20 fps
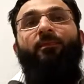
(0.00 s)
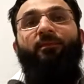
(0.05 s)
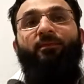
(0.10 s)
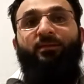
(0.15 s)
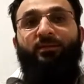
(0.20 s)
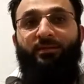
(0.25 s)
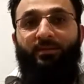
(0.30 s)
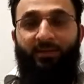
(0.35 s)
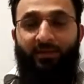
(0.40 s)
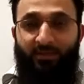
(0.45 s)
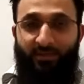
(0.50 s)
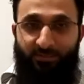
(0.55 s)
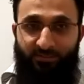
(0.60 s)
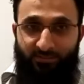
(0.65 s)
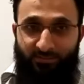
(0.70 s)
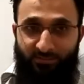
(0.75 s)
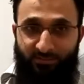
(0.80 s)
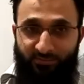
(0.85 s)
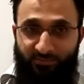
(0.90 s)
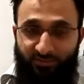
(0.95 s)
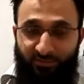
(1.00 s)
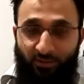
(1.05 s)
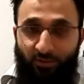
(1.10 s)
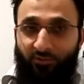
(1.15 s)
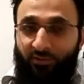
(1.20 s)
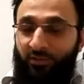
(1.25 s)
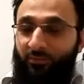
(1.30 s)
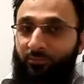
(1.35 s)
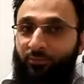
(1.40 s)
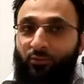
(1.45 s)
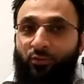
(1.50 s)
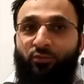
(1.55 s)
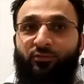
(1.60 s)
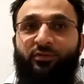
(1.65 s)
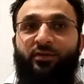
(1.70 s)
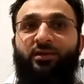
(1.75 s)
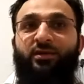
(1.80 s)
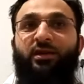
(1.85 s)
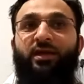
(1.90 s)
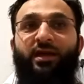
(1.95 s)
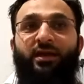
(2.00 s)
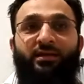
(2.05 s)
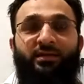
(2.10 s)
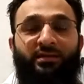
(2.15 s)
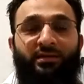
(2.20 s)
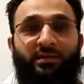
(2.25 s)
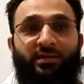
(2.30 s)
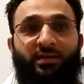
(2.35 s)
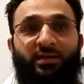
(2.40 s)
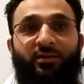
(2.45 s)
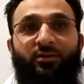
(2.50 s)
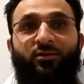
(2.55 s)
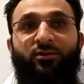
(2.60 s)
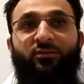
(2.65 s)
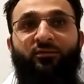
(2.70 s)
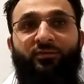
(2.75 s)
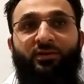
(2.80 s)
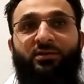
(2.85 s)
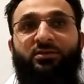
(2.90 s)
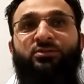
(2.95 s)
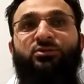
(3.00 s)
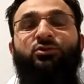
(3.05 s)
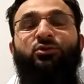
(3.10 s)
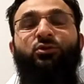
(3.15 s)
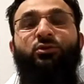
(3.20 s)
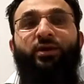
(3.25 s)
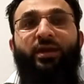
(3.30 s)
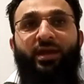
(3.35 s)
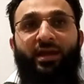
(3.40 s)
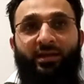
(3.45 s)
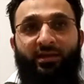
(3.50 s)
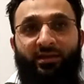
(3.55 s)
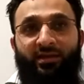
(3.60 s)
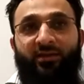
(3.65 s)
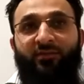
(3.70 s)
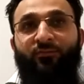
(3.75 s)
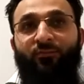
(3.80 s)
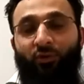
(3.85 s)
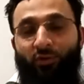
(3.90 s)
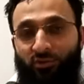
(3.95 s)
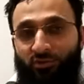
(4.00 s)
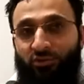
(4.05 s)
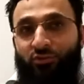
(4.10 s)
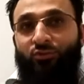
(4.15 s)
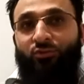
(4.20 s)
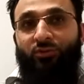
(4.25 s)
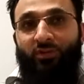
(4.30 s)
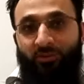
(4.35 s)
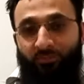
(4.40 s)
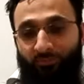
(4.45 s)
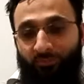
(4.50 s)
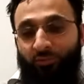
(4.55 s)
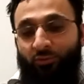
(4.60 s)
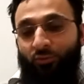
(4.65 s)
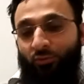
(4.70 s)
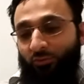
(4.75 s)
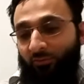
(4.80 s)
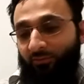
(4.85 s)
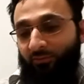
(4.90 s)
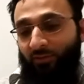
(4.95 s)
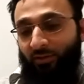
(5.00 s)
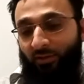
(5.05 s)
Yes, without improving, Andy cannot win. So Andy wants to improve.